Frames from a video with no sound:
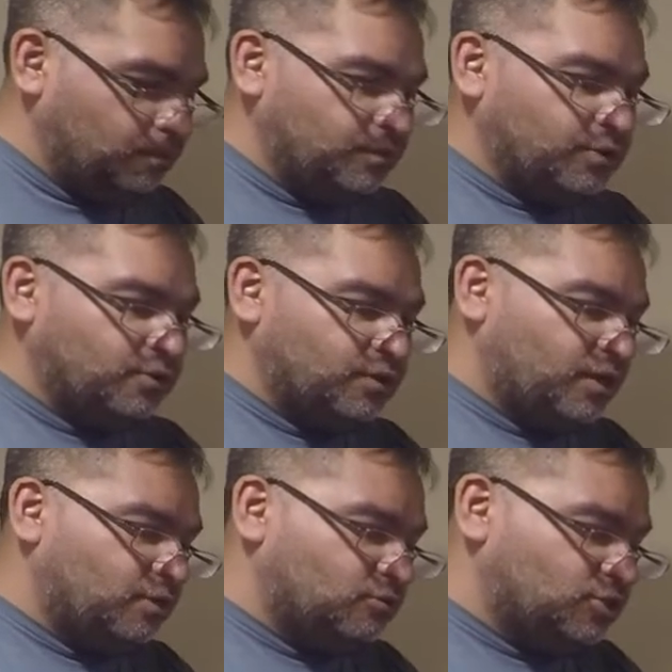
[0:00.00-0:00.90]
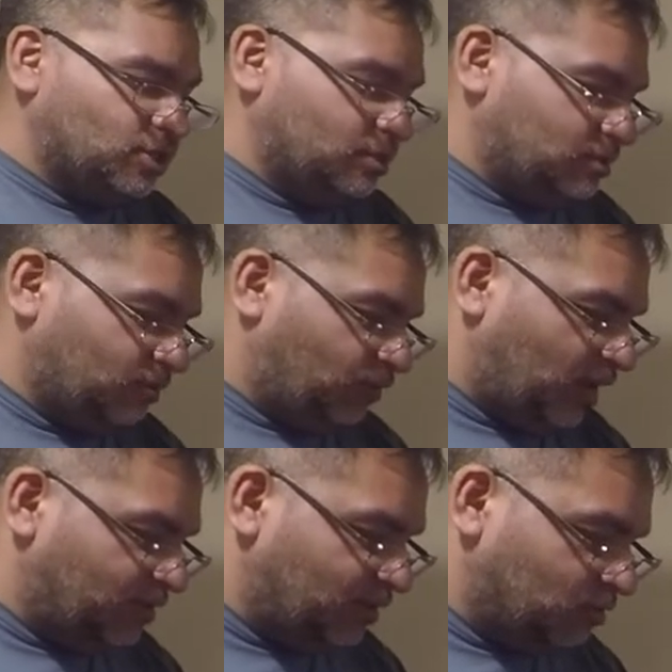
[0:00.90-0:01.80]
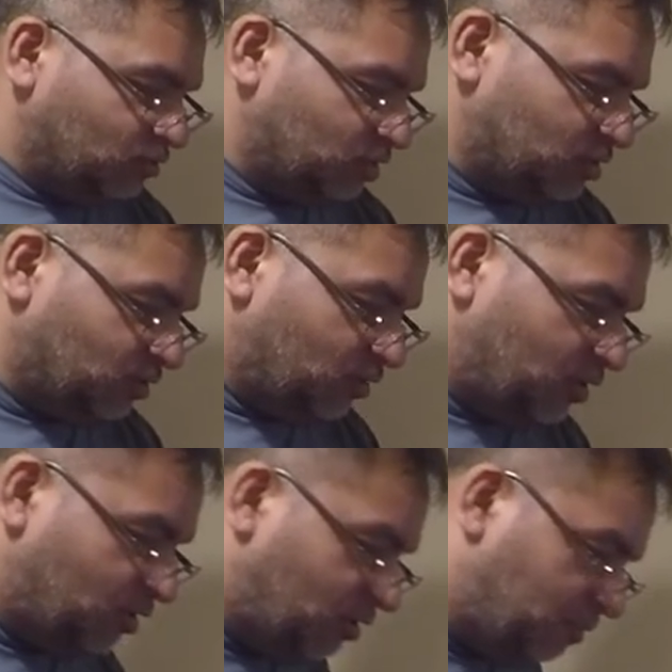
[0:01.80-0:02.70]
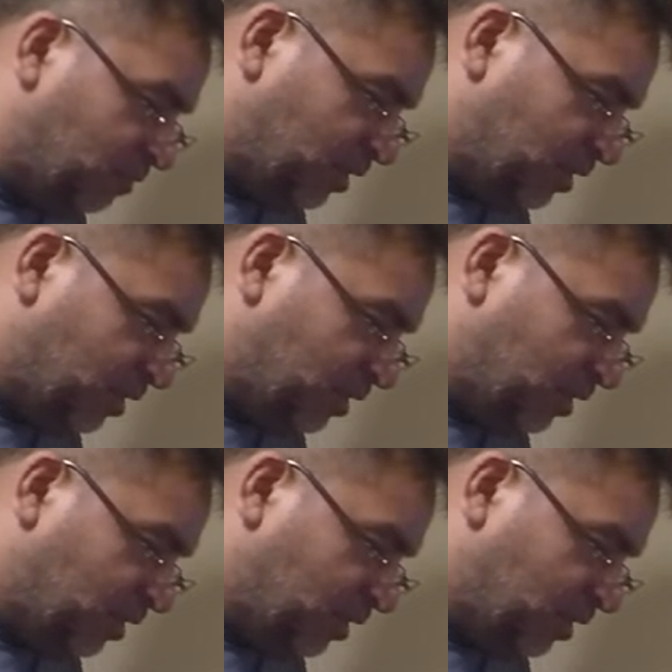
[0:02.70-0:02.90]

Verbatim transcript: Here are the energies. 5 energies are here.